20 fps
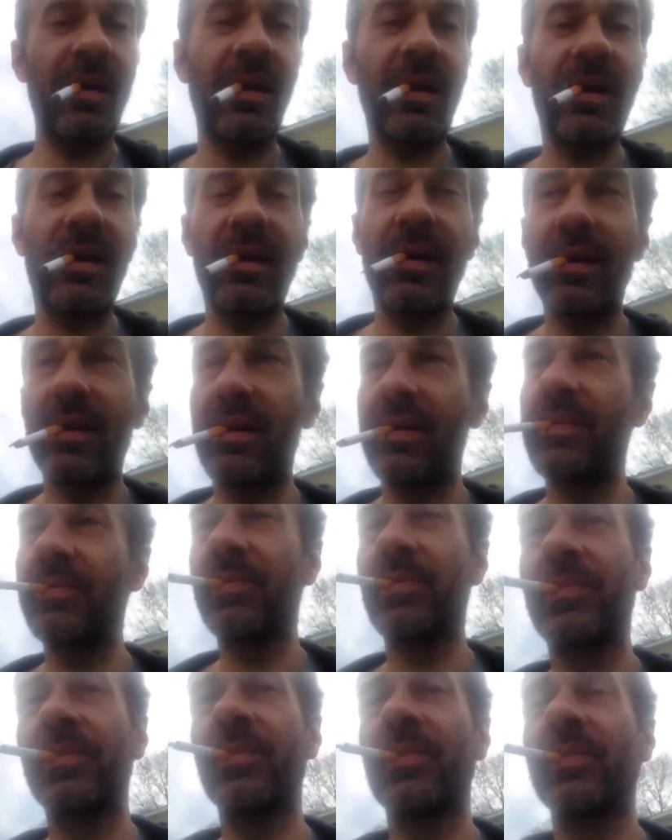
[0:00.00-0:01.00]

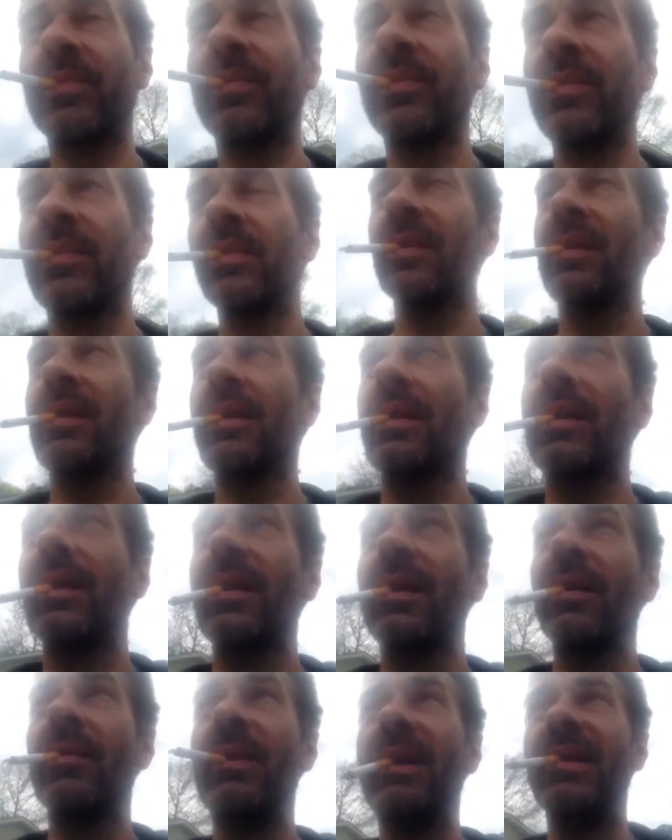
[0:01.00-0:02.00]

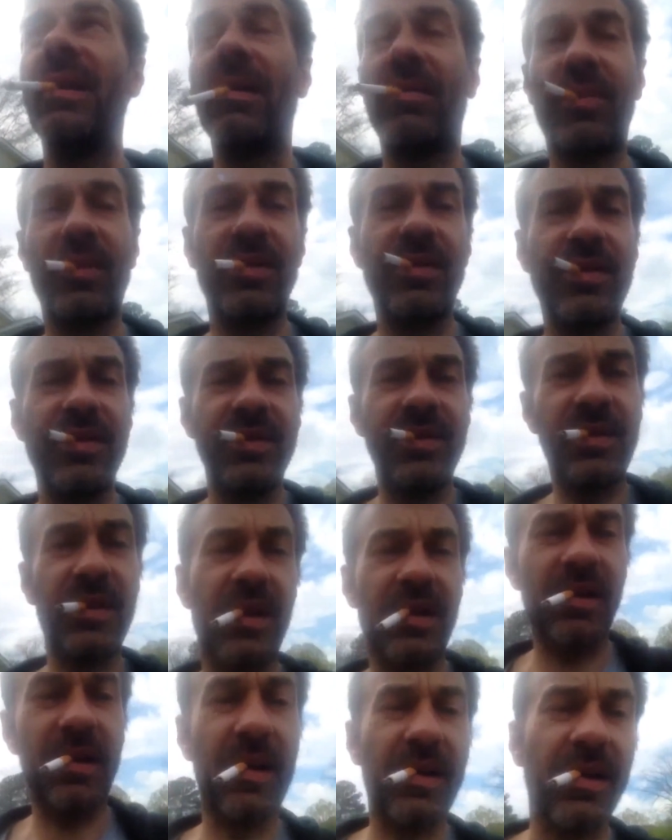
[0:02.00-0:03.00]
I mean, that first
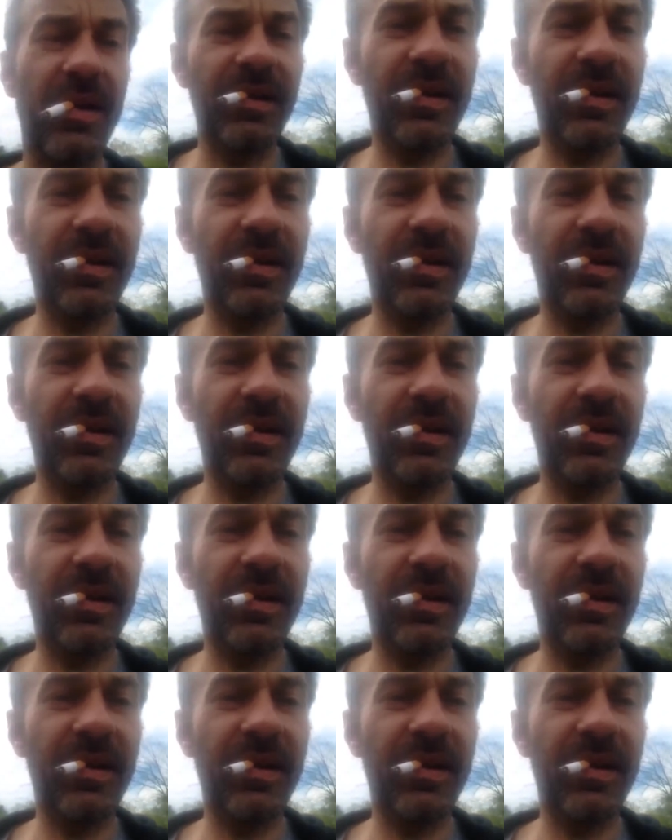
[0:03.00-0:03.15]
uh,